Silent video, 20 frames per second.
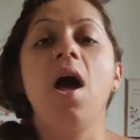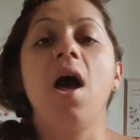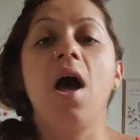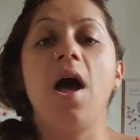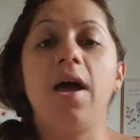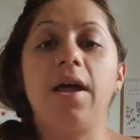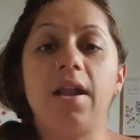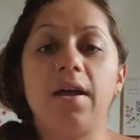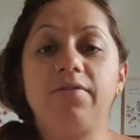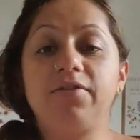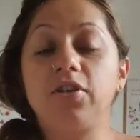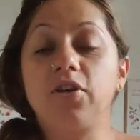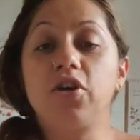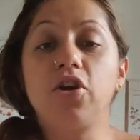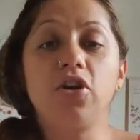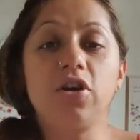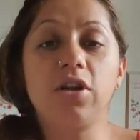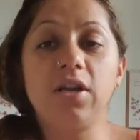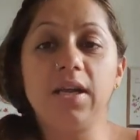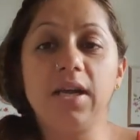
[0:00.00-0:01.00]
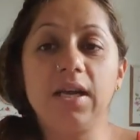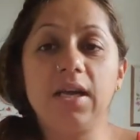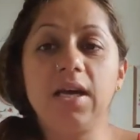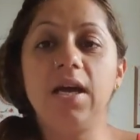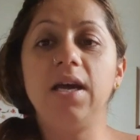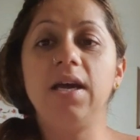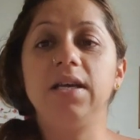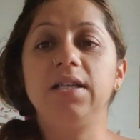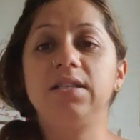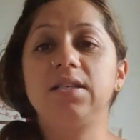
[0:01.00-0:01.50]
and after Googling,
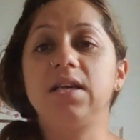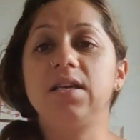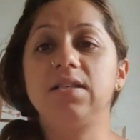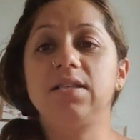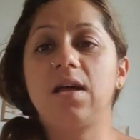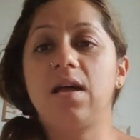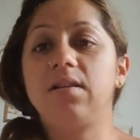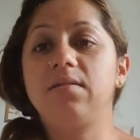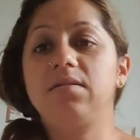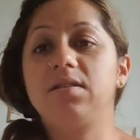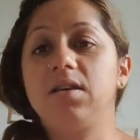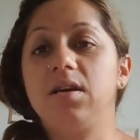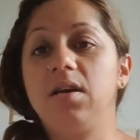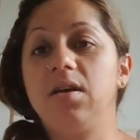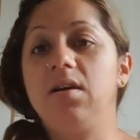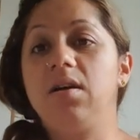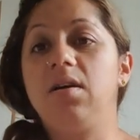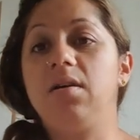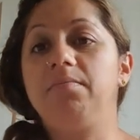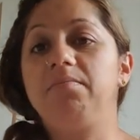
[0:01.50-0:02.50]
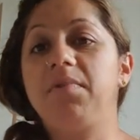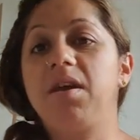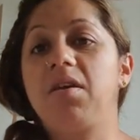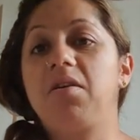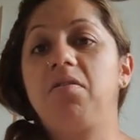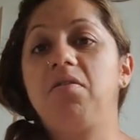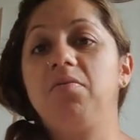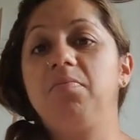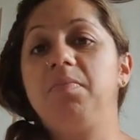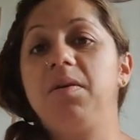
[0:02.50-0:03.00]
it says that it
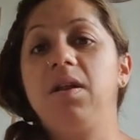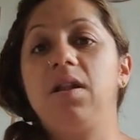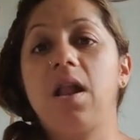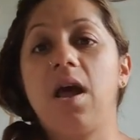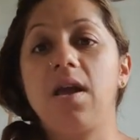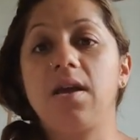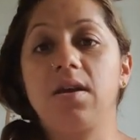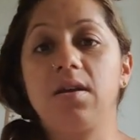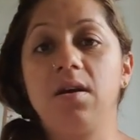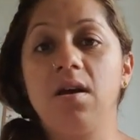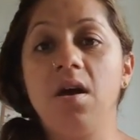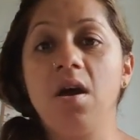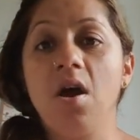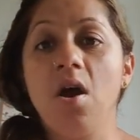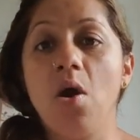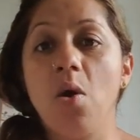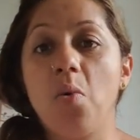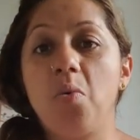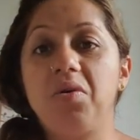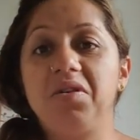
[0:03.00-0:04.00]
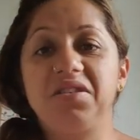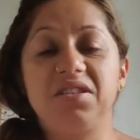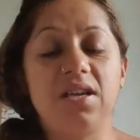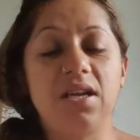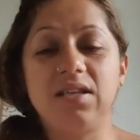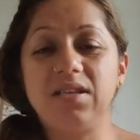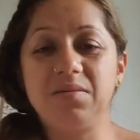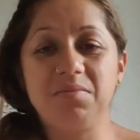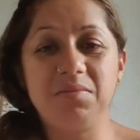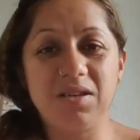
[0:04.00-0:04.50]
could be like 1
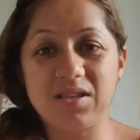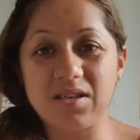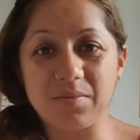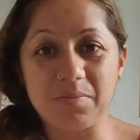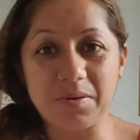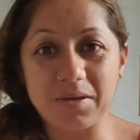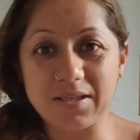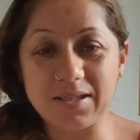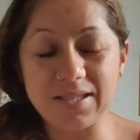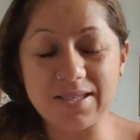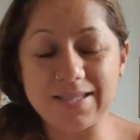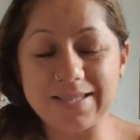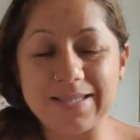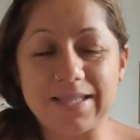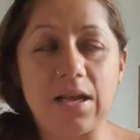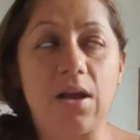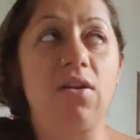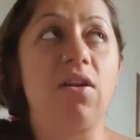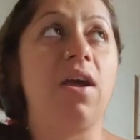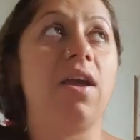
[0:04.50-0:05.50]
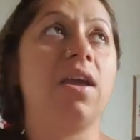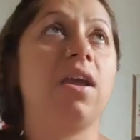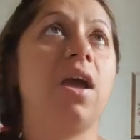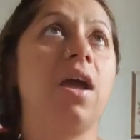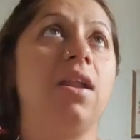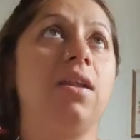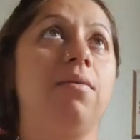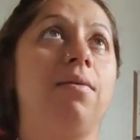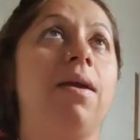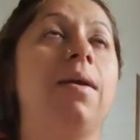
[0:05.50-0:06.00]
centimeter, but it doesn't sound like,
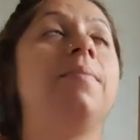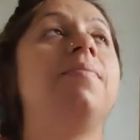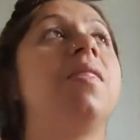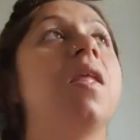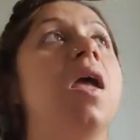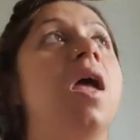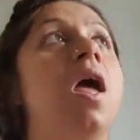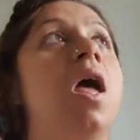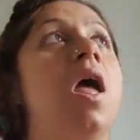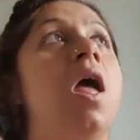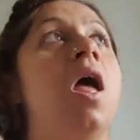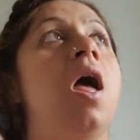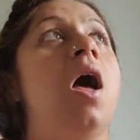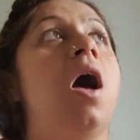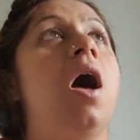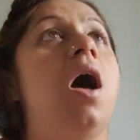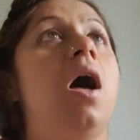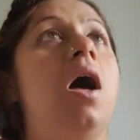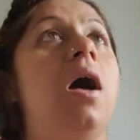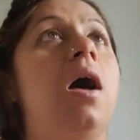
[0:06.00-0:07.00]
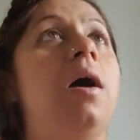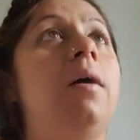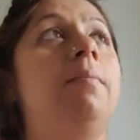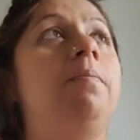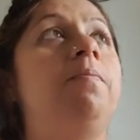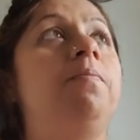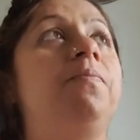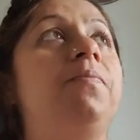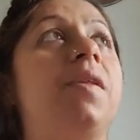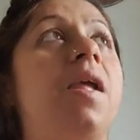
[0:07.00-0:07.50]
anyway.
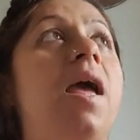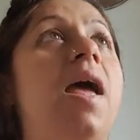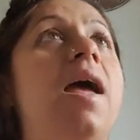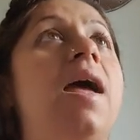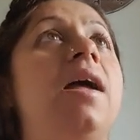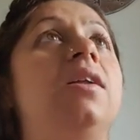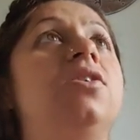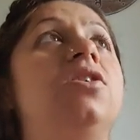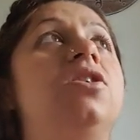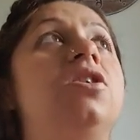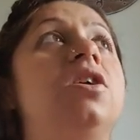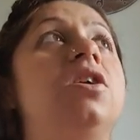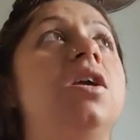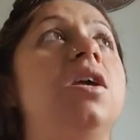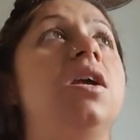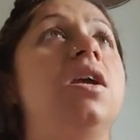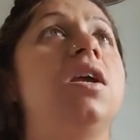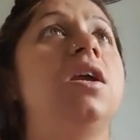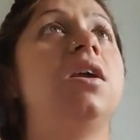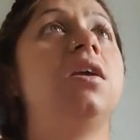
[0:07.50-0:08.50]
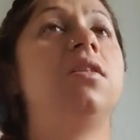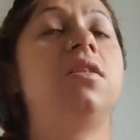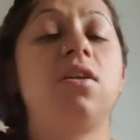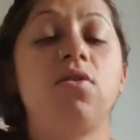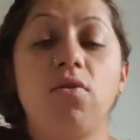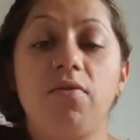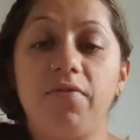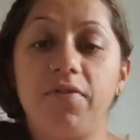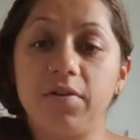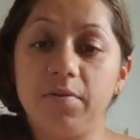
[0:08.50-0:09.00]
And she then
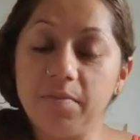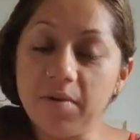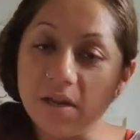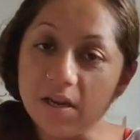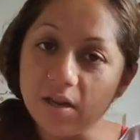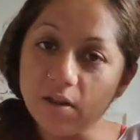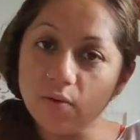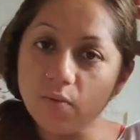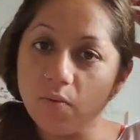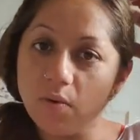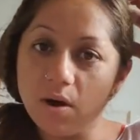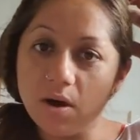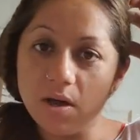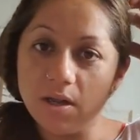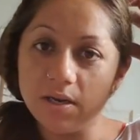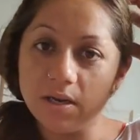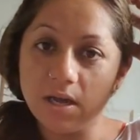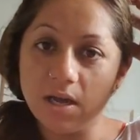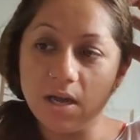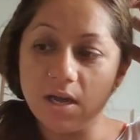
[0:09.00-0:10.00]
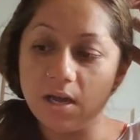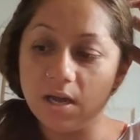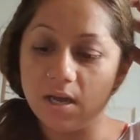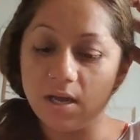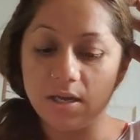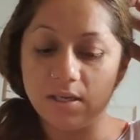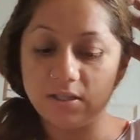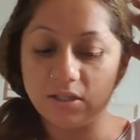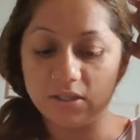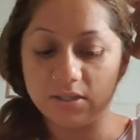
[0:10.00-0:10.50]
offered me another one.
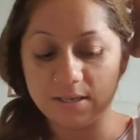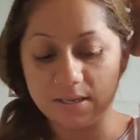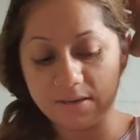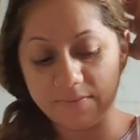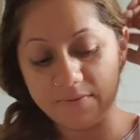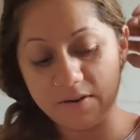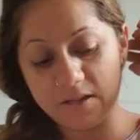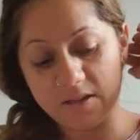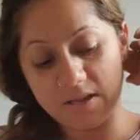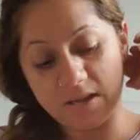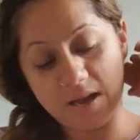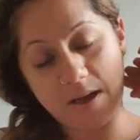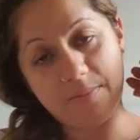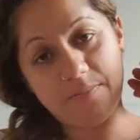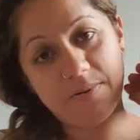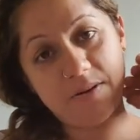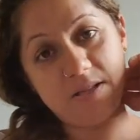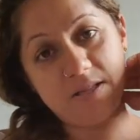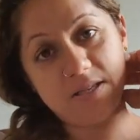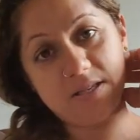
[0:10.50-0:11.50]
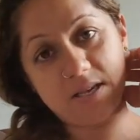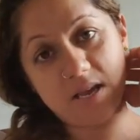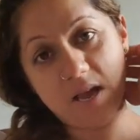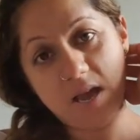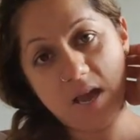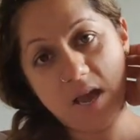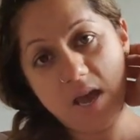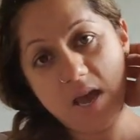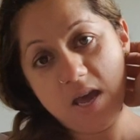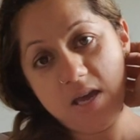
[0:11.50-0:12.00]
She said if nothing happens,
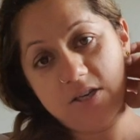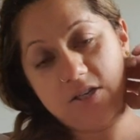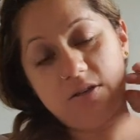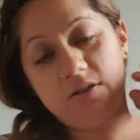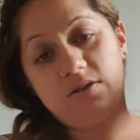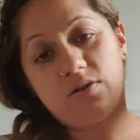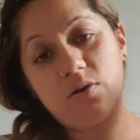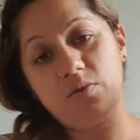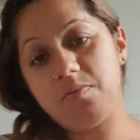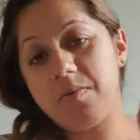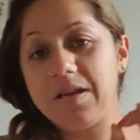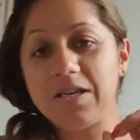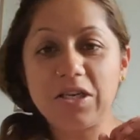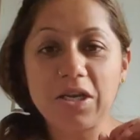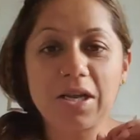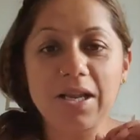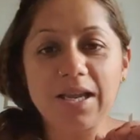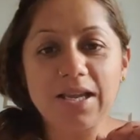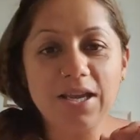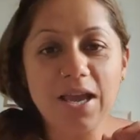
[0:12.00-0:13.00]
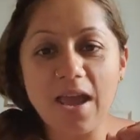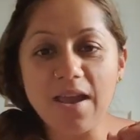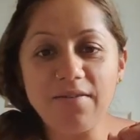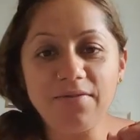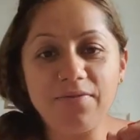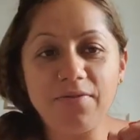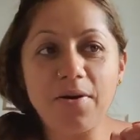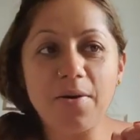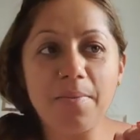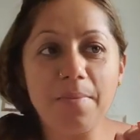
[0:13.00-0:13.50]
she sort of basically
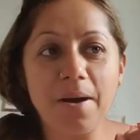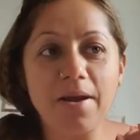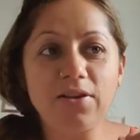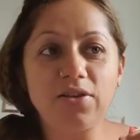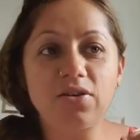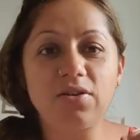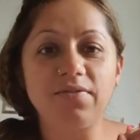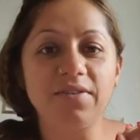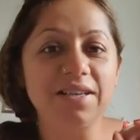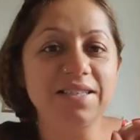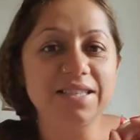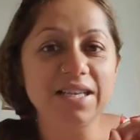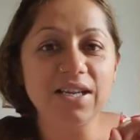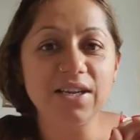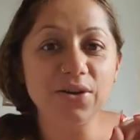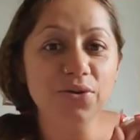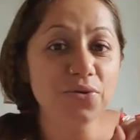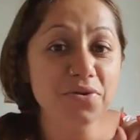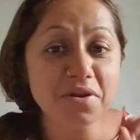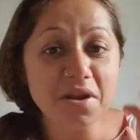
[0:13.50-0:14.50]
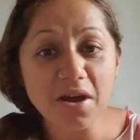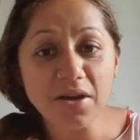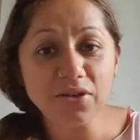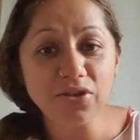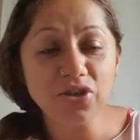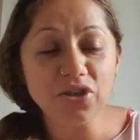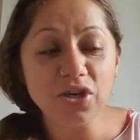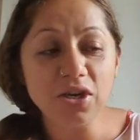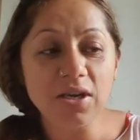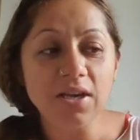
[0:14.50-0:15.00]
gave my cervix a little
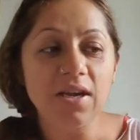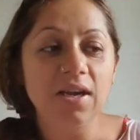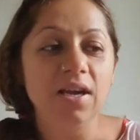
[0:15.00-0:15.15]
nudge.